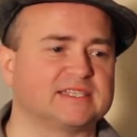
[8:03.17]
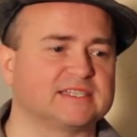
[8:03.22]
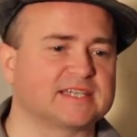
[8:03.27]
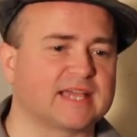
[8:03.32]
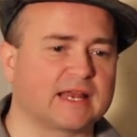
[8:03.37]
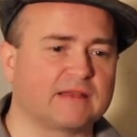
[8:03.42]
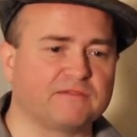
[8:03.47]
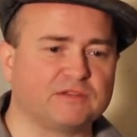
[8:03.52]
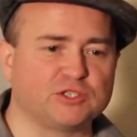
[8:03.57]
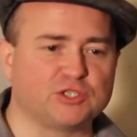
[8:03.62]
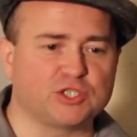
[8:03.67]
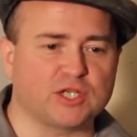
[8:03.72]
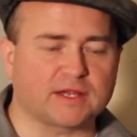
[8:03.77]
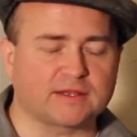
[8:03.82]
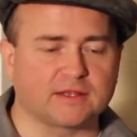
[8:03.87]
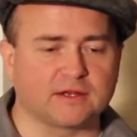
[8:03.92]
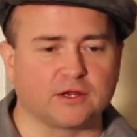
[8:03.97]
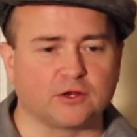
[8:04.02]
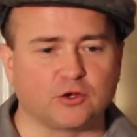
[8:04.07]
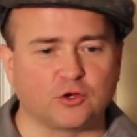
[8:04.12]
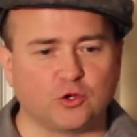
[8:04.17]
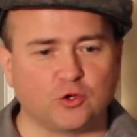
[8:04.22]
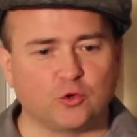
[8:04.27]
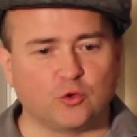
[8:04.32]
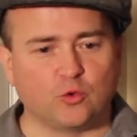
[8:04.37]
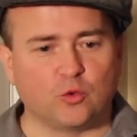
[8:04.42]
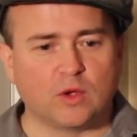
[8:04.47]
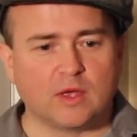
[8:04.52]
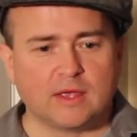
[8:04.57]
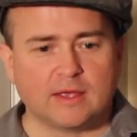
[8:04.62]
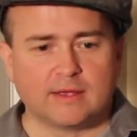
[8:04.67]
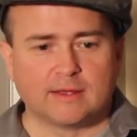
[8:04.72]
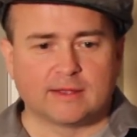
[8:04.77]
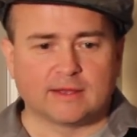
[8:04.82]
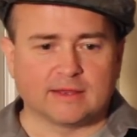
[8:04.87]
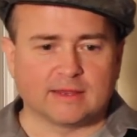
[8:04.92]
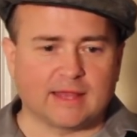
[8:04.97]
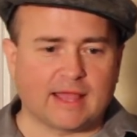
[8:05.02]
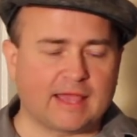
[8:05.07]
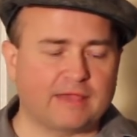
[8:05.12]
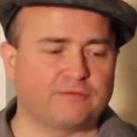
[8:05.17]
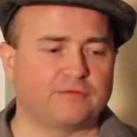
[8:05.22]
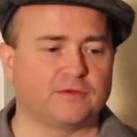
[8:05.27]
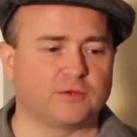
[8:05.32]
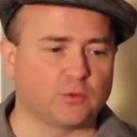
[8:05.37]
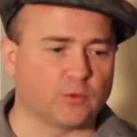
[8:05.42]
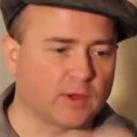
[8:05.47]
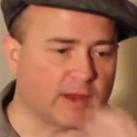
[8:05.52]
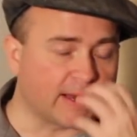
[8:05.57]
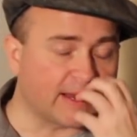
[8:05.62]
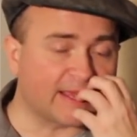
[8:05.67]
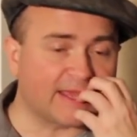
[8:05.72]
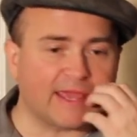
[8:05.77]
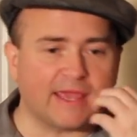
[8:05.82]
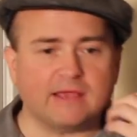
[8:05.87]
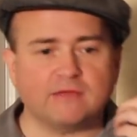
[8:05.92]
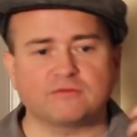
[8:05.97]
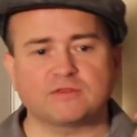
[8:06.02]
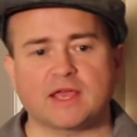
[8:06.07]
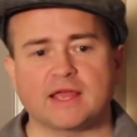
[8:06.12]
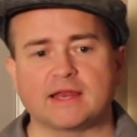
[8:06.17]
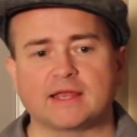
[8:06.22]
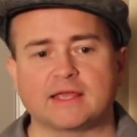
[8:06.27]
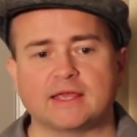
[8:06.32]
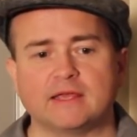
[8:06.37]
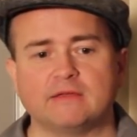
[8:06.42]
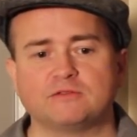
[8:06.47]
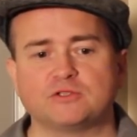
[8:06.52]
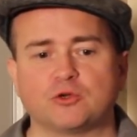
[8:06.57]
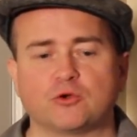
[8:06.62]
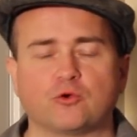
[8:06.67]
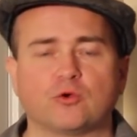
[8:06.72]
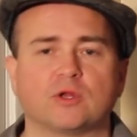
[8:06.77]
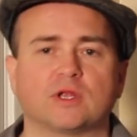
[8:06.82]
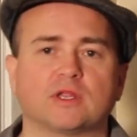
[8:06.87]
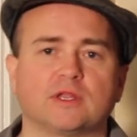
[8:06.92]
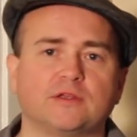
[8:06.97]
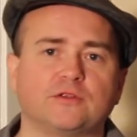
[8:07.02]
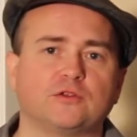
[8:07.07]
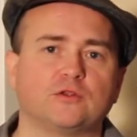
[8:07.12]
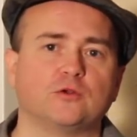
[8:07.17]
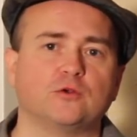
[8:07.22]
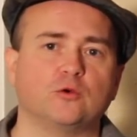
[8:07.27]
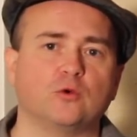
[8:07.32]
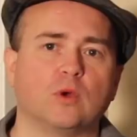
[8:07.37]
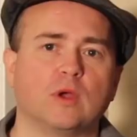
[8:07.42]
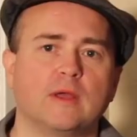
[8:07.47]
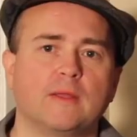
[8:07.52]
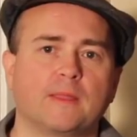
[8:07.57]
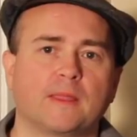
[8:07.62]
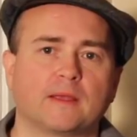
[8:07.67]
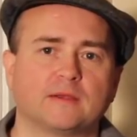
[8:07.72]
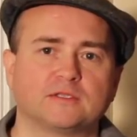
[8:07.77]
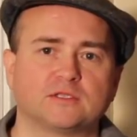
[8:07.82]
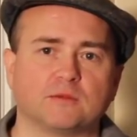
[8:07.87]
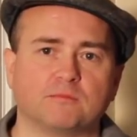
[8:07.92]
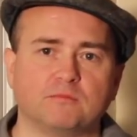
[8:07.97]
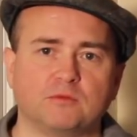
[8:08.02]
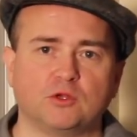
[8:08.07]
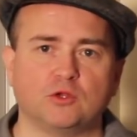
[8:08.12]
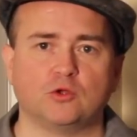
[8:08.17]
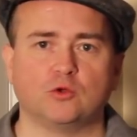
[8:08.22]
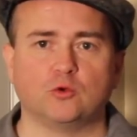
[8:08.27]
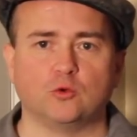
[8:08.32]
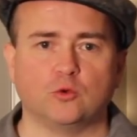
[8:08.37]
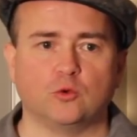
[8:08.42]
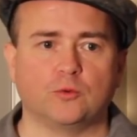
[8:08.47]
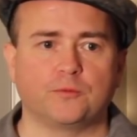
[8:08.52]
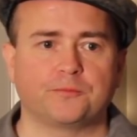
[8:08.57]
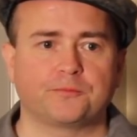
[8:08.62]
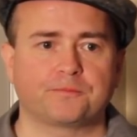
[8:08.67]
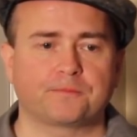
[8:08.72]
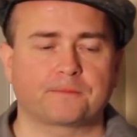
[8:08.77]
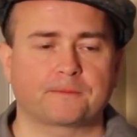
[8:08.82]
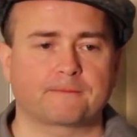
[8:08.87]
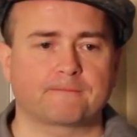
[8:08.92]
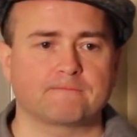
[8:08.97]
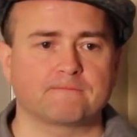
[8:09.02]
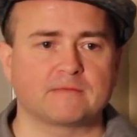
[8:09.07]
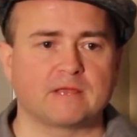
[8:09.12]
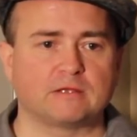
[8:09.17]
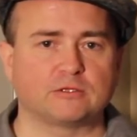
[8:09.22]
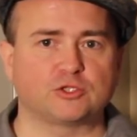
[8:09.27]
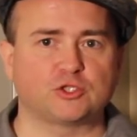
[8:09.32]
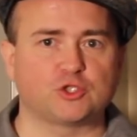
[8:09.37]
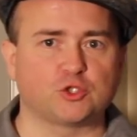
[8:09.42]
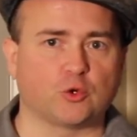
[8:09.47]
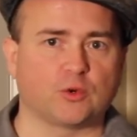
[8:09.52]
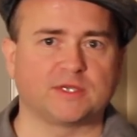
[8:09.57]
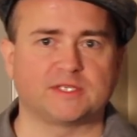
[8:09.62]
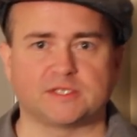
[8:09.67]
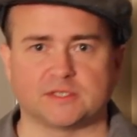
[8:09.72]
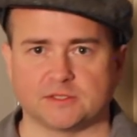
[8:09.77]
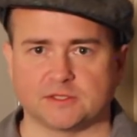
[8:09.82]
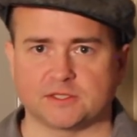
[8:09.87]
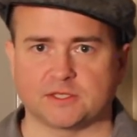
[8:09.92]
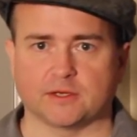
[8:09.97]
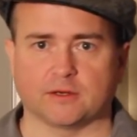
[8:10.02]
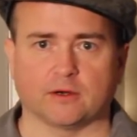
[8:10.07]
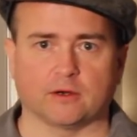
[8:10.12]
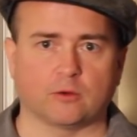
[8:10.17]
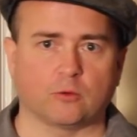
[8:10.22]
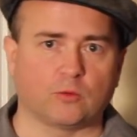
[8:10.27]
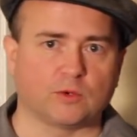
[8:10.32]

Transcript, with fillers: This kind of injected a new life into it, and it gives and it gives you critically to some new choices here,